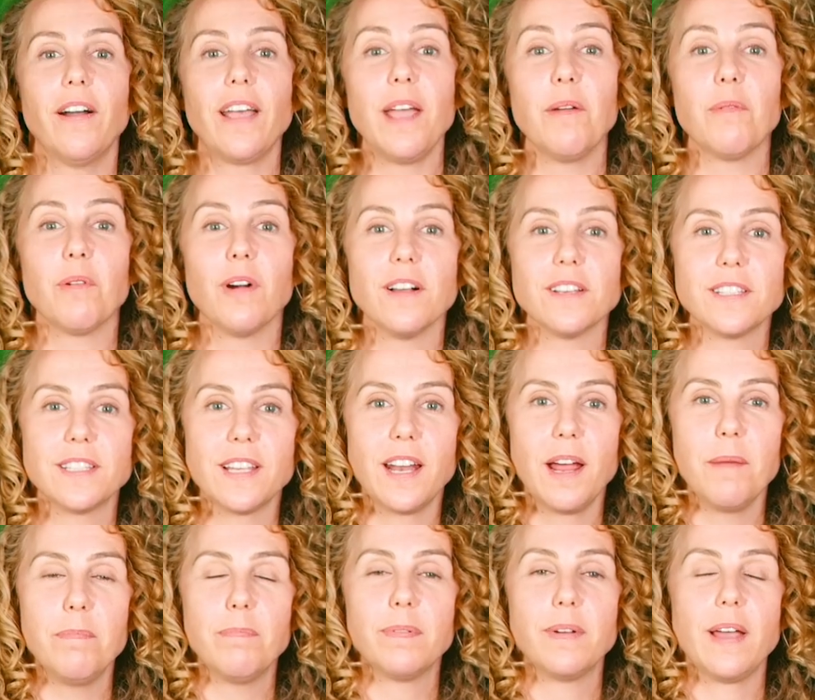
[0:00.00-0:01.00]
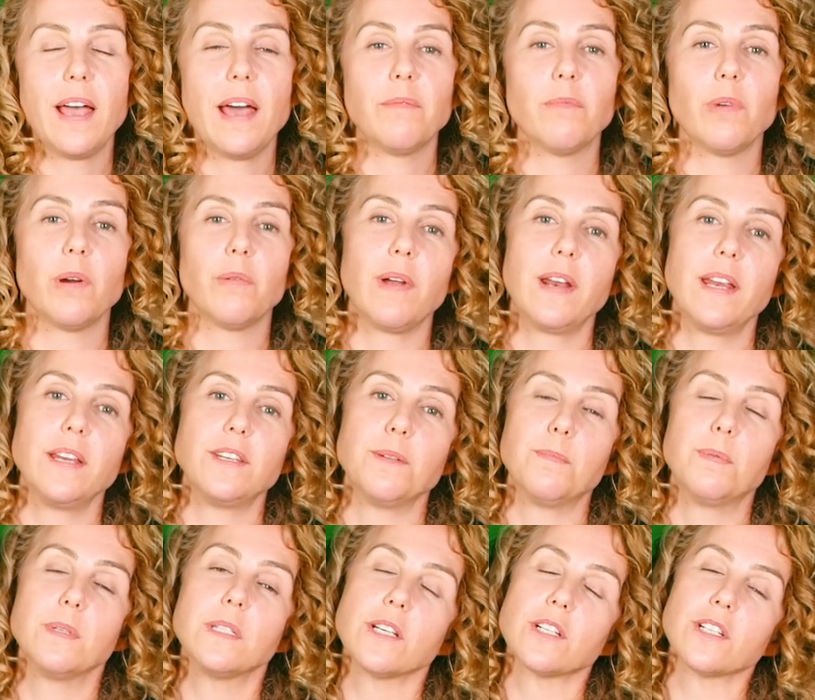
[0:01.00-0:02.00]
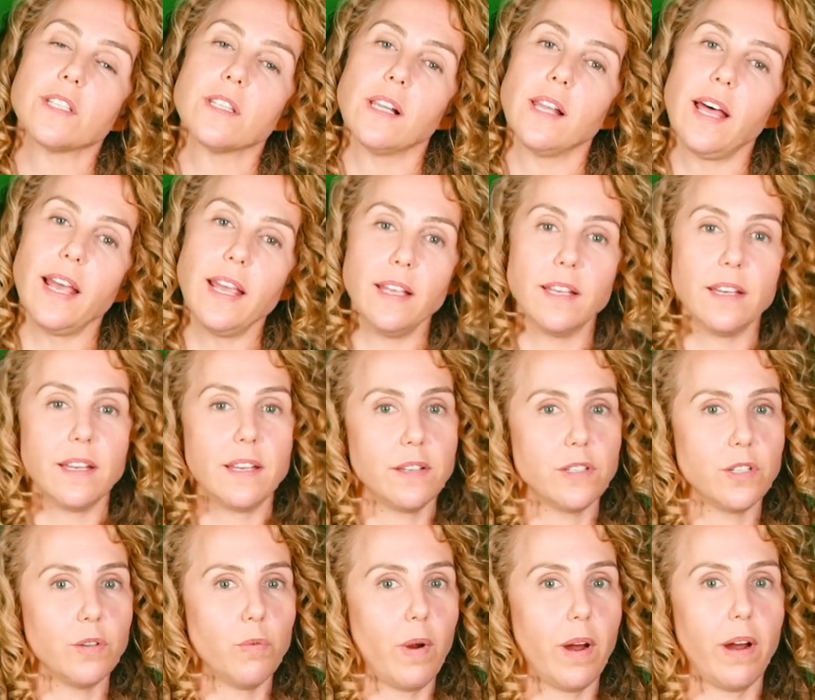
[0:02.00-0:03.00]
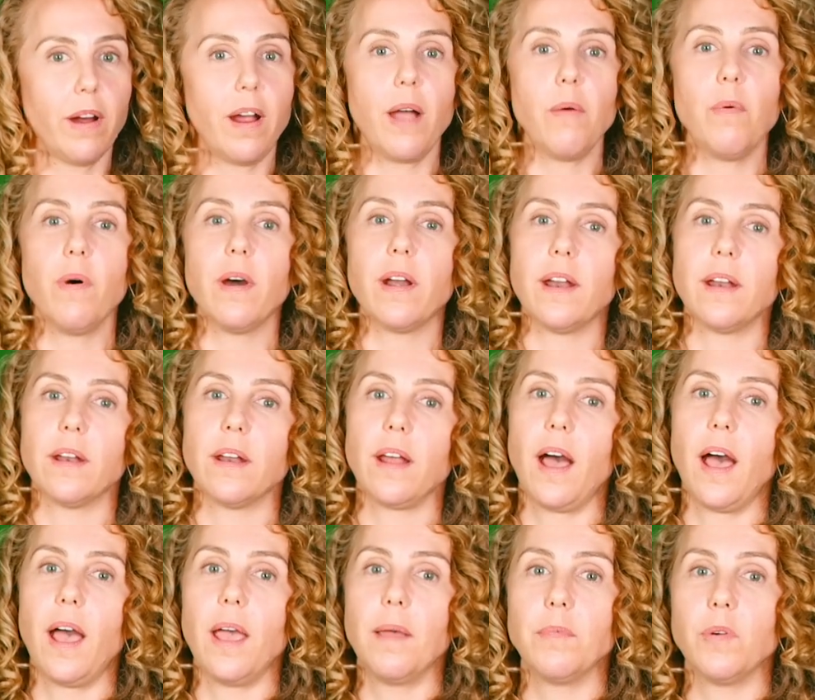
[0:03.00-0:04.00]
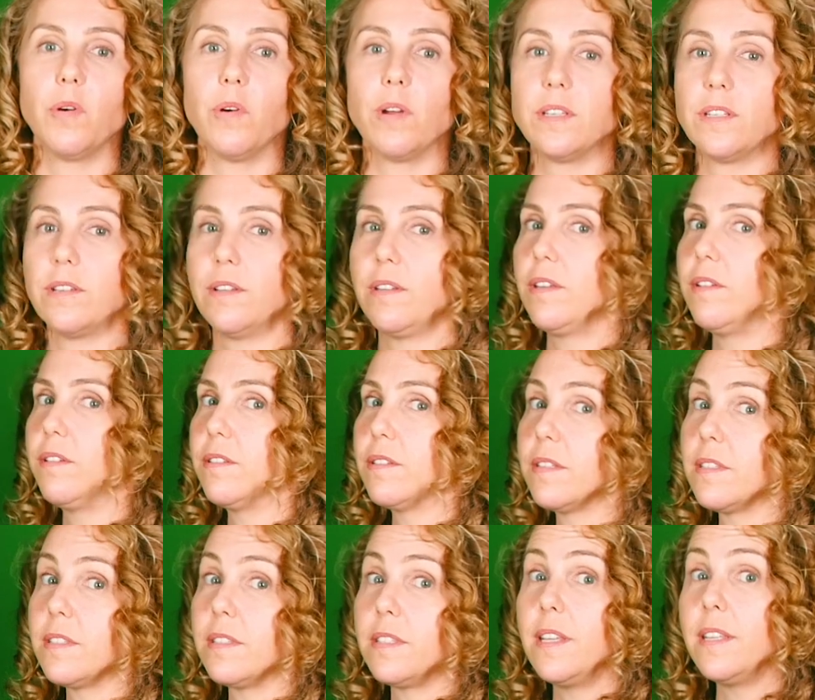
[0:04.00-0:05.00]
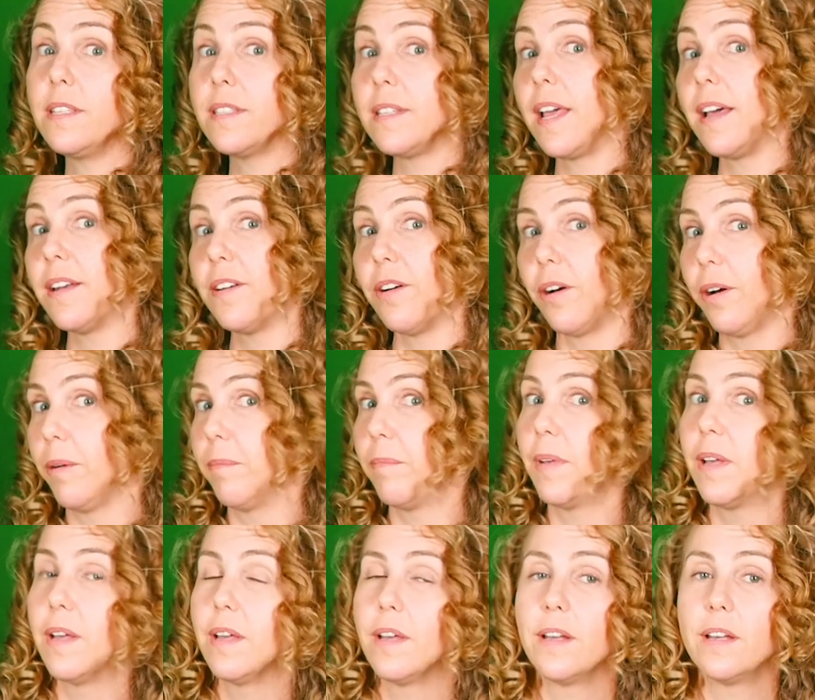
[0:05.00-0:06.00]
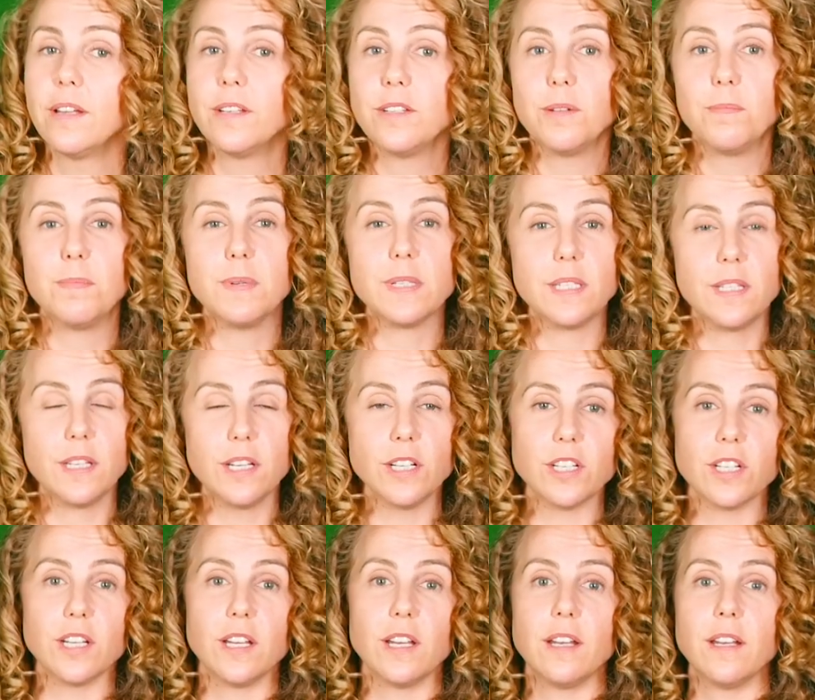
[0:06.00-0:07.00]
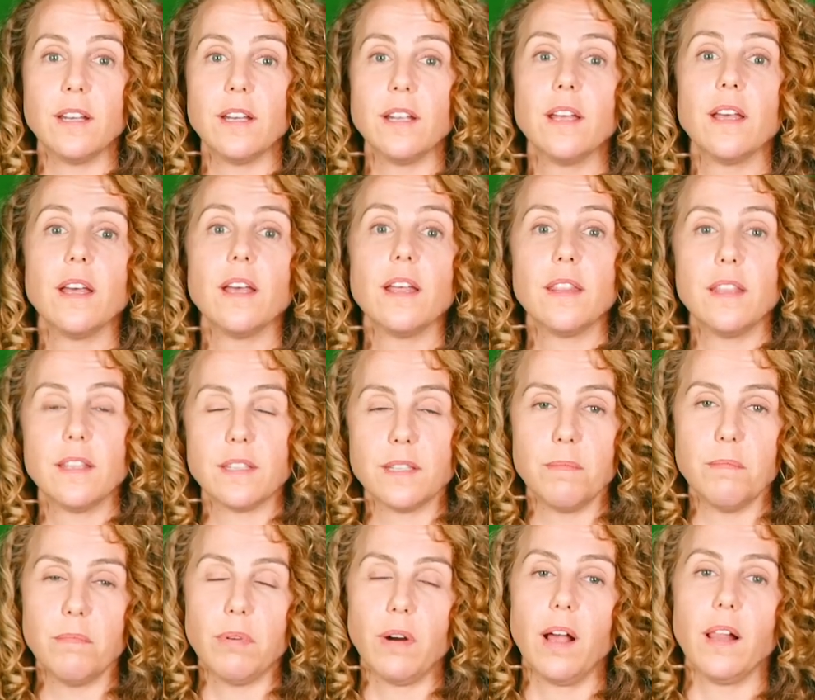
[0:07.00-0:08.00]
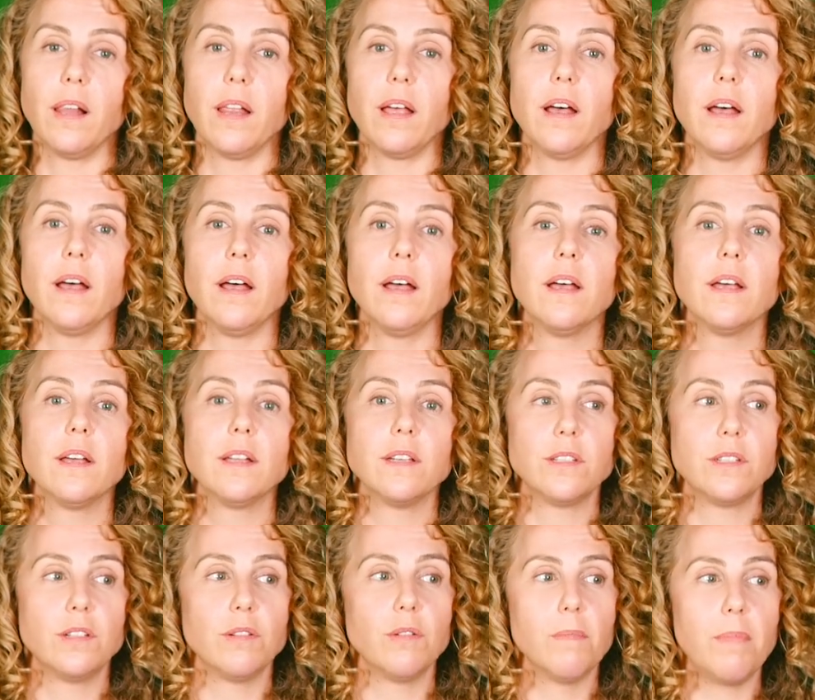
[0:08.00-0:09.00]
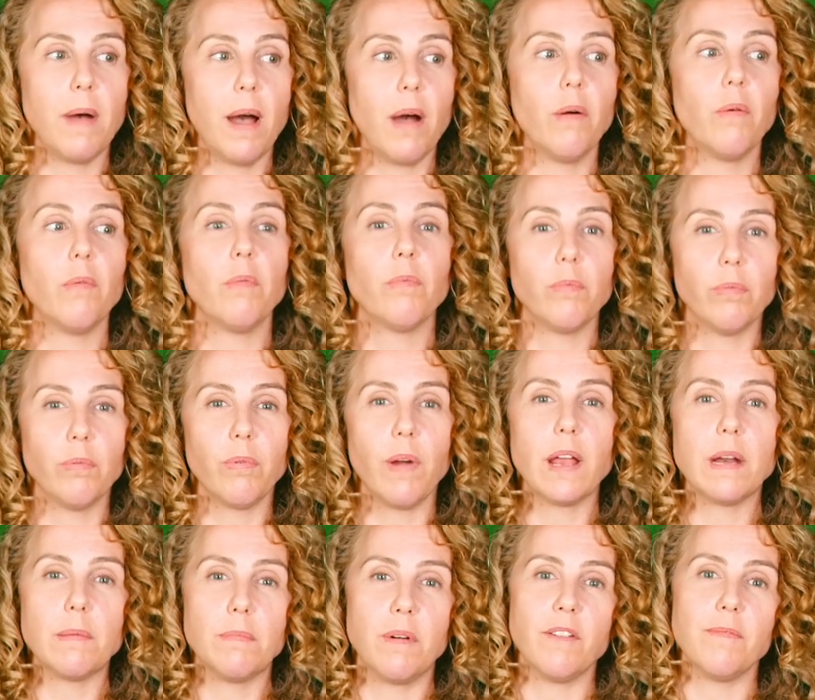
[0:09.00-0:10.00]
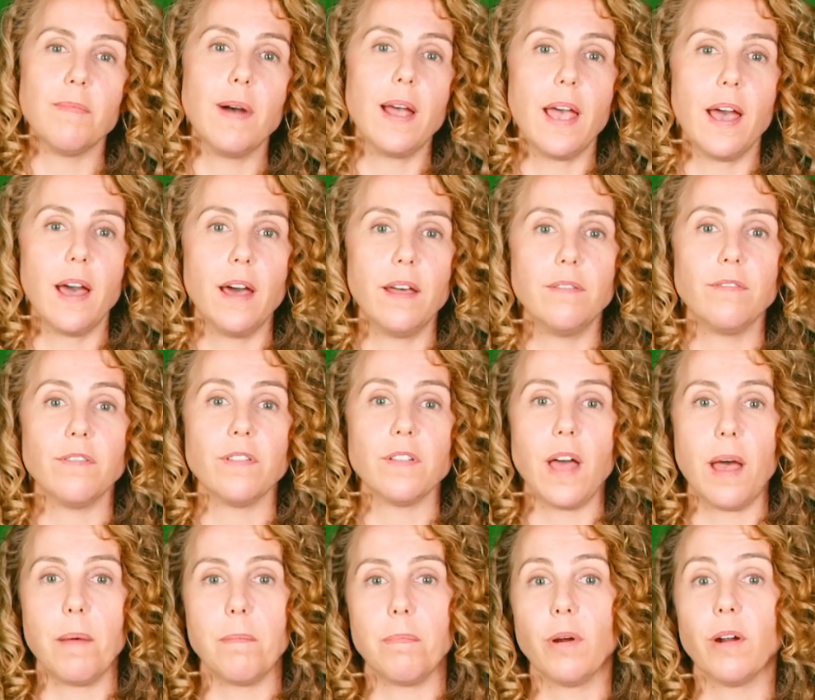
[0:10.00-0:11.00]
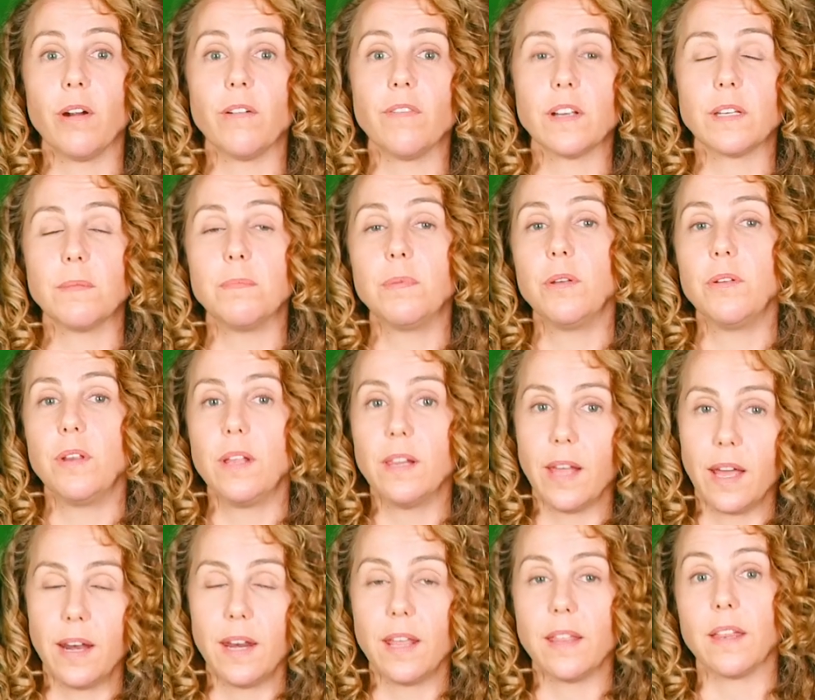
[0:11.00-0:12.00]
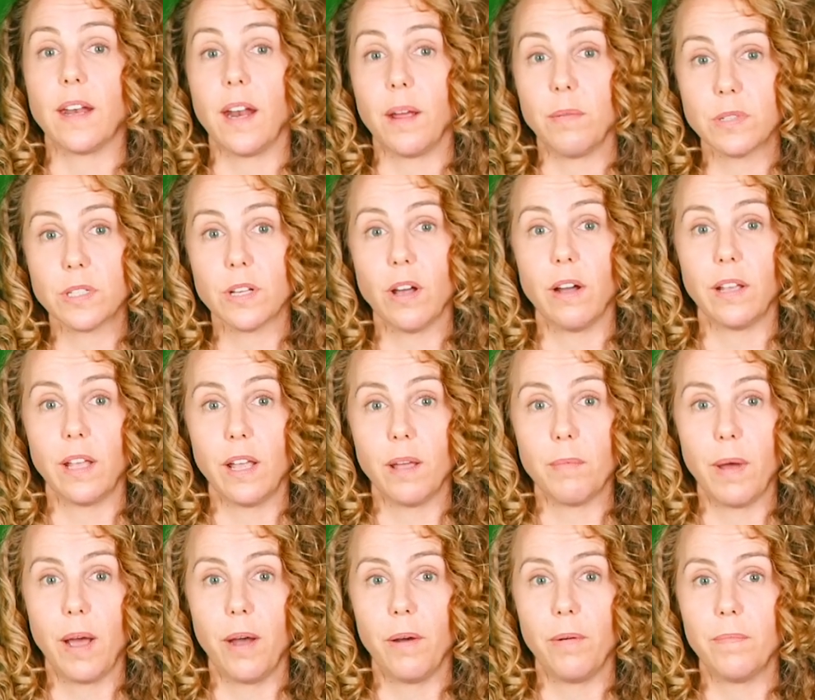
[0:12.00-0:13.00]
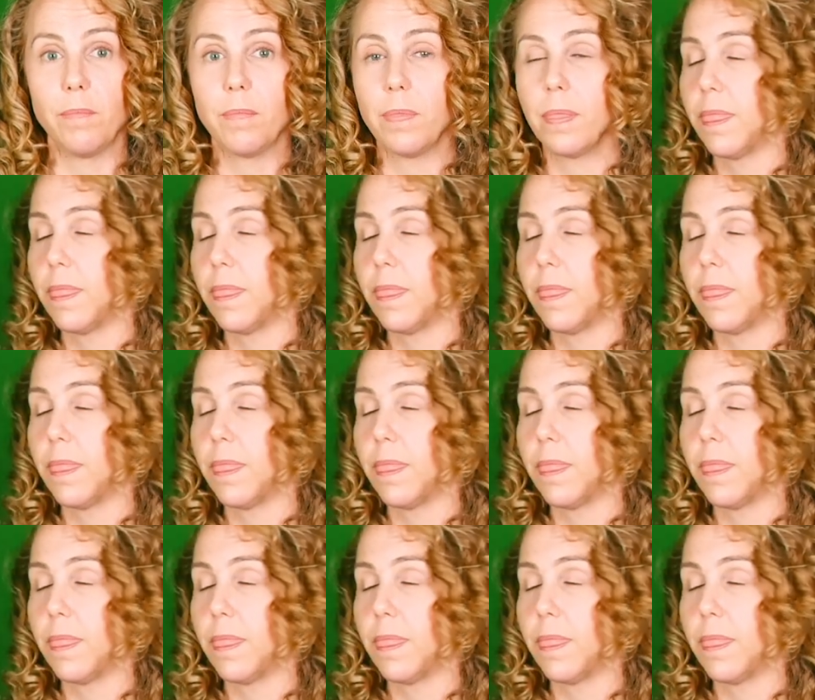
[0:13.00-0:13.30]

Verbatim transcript: Okay, we're all set up and we're ready to position the light to where I want it. I'm going to use a stand arm to position this umbrella to about right above my head for that perfect beauty lighting that I was talking about.